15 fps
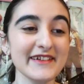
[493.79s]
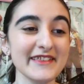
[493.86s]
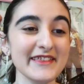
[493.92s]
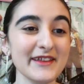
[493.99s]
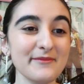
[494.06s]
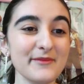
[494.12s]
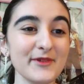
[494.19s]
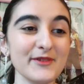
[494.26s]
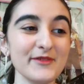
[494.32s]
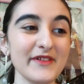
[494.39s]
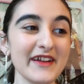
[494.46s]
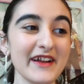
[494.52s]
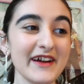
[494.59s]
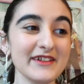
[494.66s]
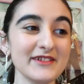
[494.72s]
And then
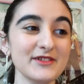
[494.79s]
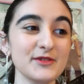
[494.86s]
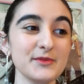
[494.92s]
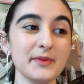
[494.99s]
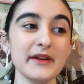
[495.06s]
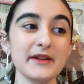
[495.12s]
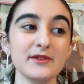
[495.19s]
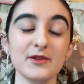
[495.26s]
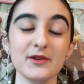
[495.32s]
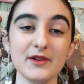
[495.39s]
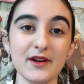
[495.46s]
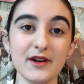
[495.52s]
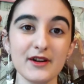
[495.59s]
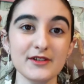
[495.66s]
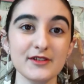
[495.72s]
moving on to Pandora
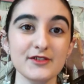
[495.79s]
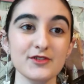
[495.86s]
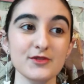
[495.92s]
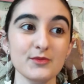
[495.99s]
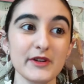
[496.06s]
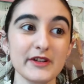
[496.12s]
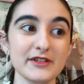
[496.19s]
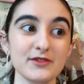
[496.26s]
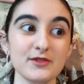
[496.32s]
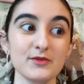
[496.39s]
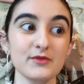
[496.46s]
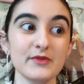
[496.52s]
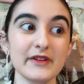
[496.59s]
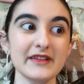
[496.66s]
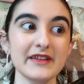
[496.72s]
Hearts, which
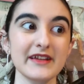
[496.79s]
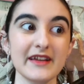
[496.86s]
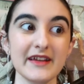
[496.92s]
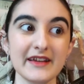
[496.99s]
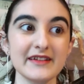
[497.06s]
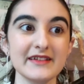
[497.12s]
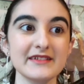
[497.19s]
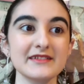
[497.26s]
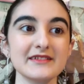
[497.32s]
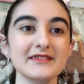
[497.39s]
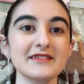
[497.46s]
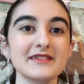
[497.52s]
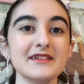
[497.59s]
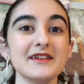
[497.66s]
really is